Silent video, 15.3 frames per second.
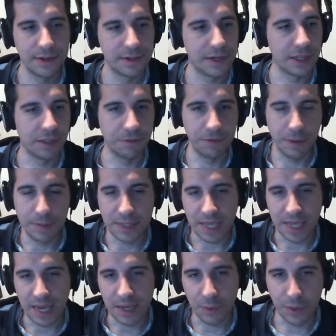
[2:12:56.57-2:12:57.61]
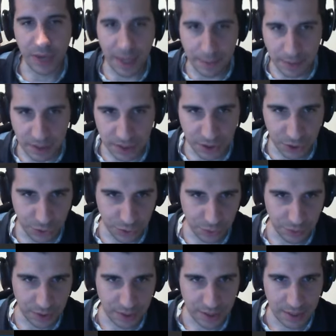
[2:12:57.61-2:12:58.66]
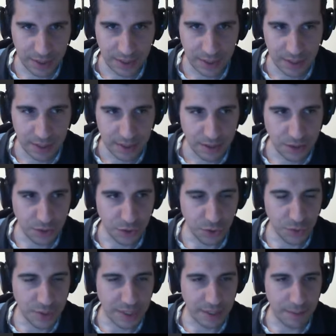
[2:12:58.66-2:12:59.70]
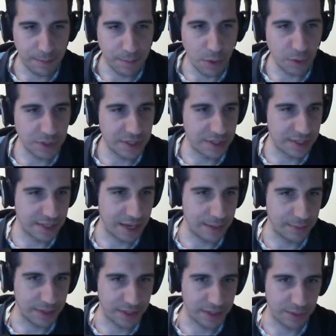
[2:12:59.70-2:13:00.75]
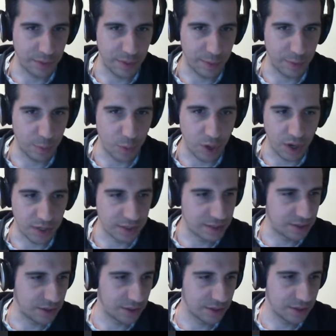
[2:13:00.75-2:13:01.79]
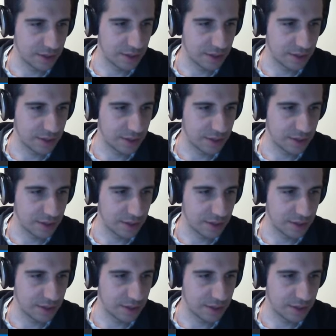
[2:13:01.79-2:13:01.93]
On the flip side, we're able to use it most of the time like the way we want, so